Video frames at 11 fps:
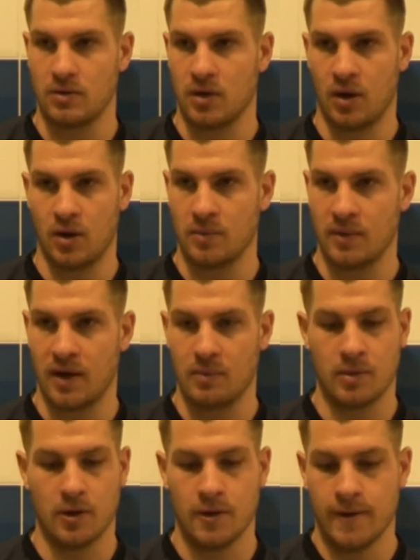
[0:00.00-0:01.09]
delighted with that.
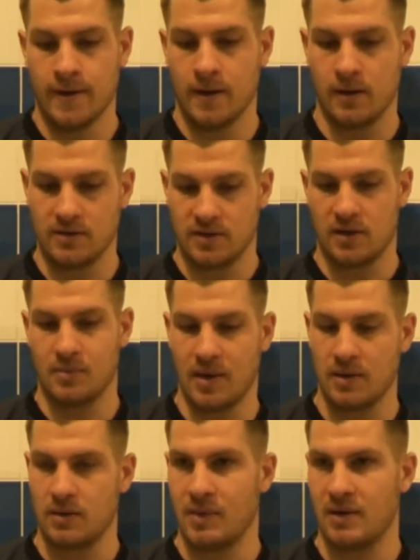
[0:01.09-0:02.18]
But like I say,
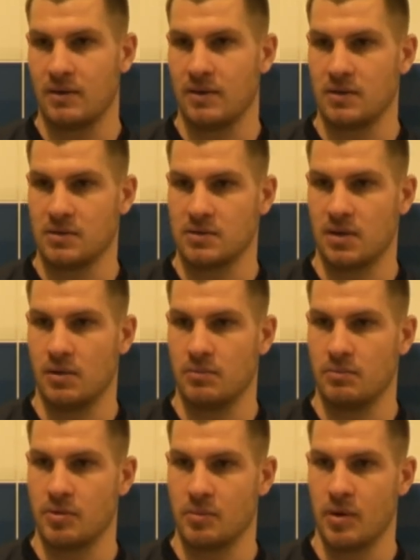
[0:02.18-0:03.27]
the main thing's
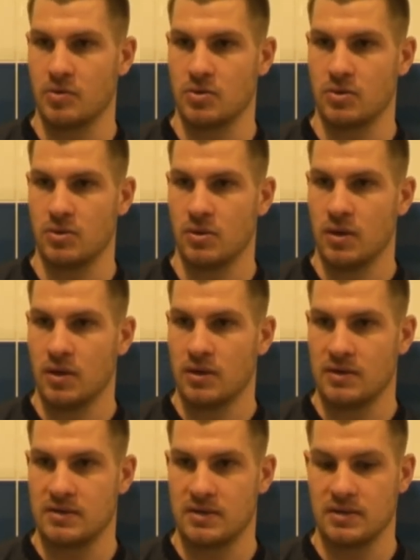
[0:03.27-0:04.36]
promotion
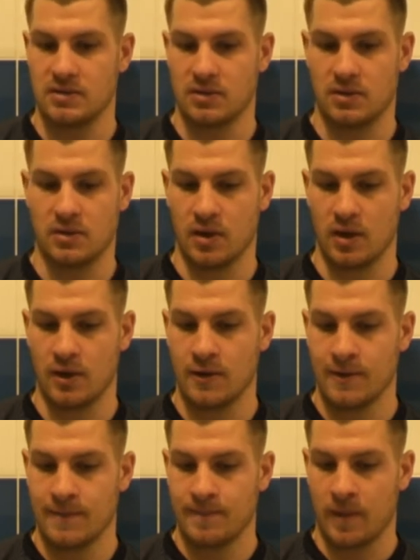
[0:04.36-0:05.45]
this season, and
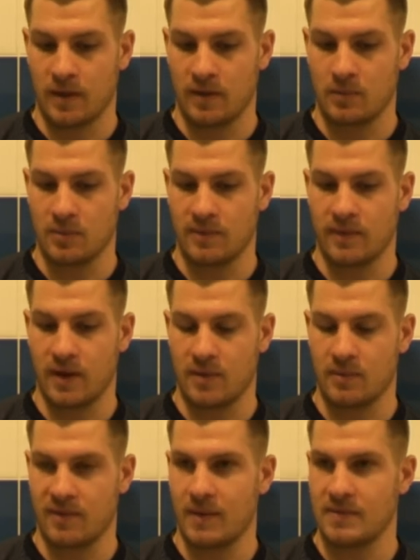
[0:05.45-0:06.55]
I think we've kept
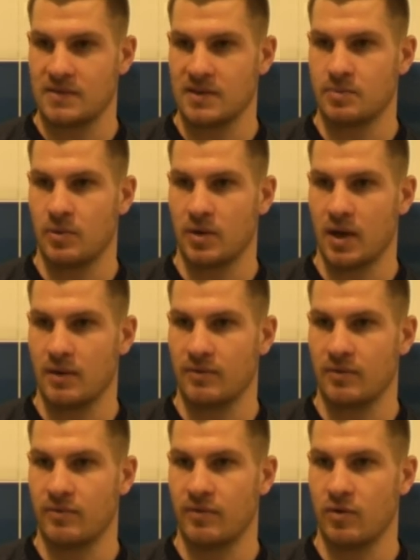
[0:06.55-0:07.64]
the 6-point gap
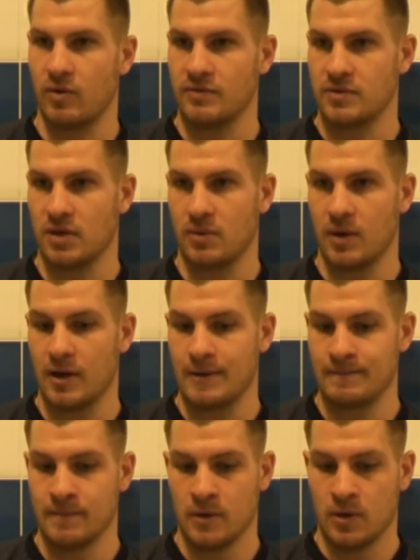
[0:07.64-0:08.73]
from fourth,
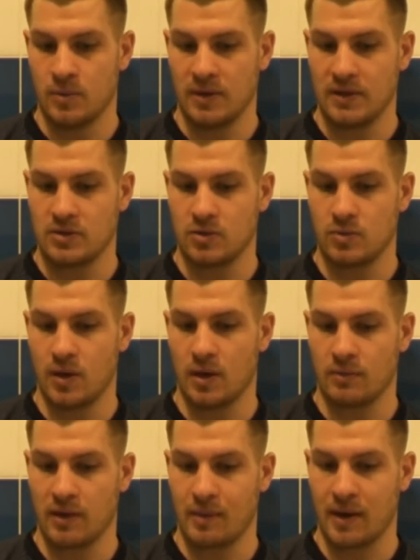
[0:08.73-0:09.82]
so we need
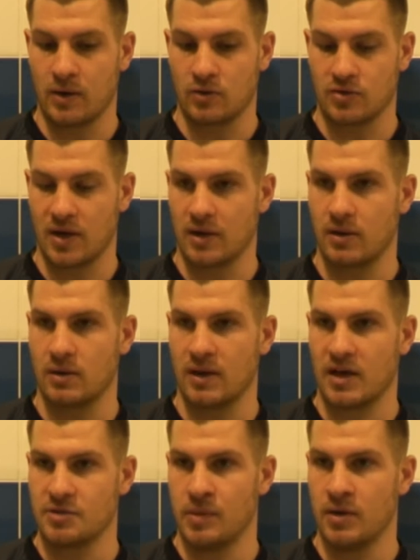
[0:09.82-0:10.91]
to get back on track and
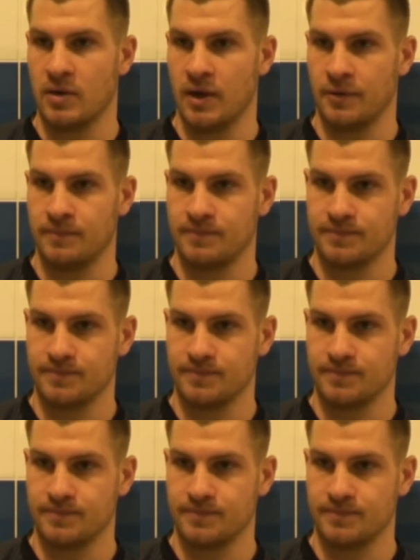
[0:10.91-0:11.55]
catch Burton now.